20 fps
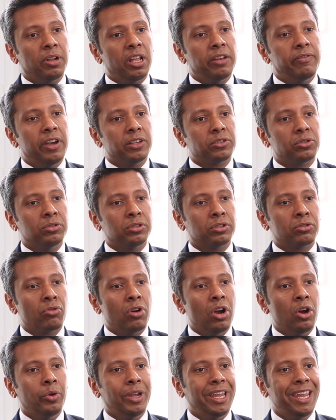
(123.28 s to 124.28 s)
blood vessels
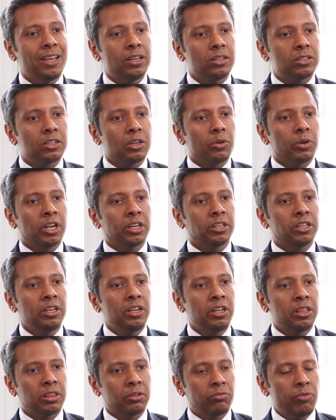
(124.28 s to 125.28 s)
grow into and
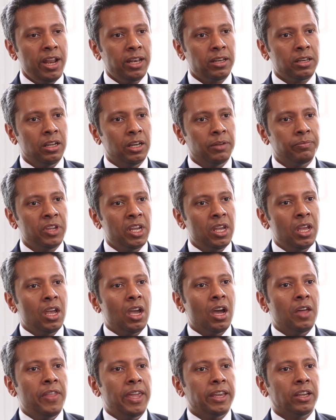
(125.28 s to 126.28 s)
underneath the retina,
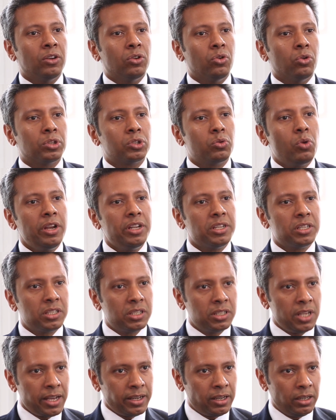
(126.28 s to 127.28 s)
and they can cause quite a
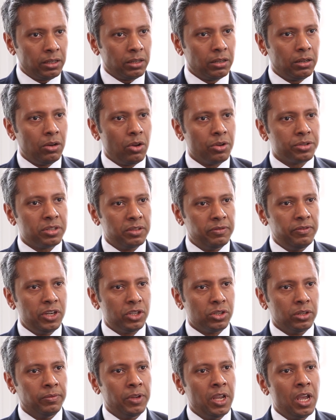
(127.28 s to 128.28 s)
sudden loss of
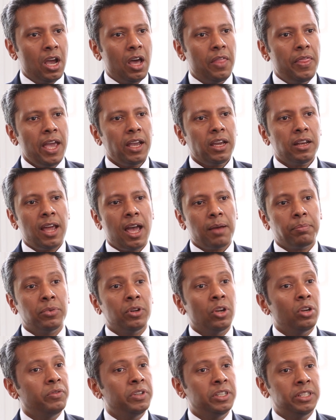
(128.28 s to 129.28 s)
vision. And that can
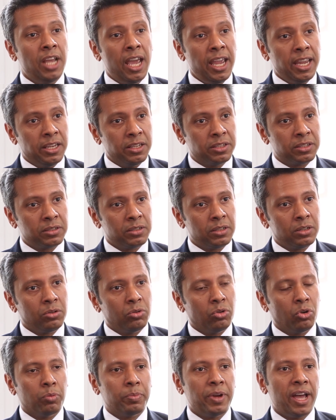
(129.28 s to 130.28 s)
happen over days
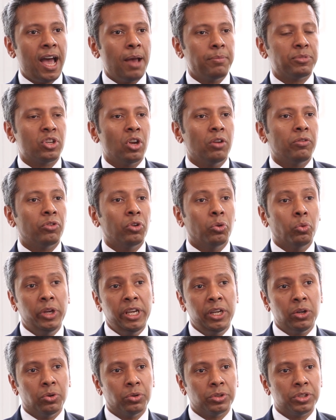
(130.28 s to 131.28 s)
or perhaps over a
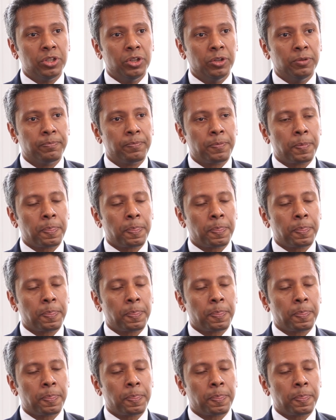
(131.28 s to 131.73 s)
week or two.